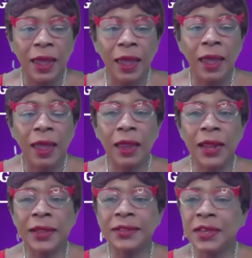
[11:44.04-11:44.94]
And
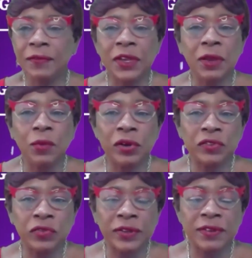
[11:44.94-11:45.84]
I definitely want to
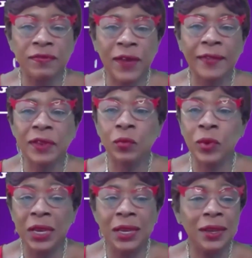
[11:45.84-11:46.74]
stress the fact that
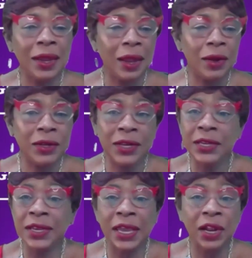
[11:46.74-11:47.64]
we
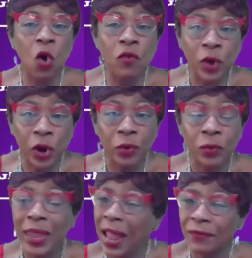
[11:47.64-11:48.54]
have to get over
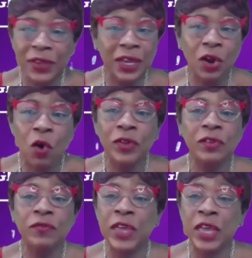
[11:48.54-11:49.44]

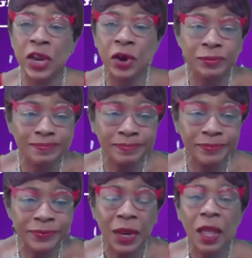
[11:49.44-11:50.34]
the fear
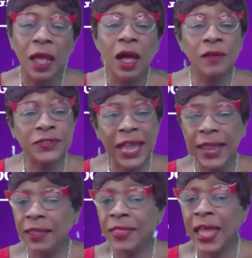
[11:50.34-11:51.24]
of
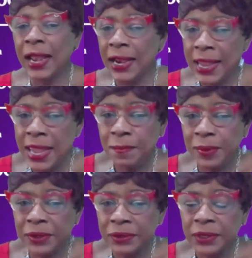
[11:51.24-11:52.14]
taking that leap
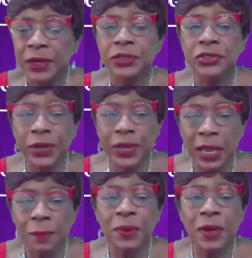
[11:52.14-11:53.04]
to
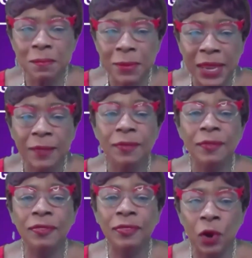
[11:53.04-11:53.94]
implement
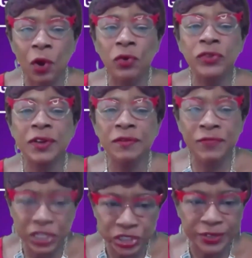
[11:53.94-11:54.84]
those
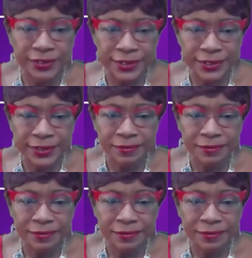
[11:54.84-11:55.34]
visions.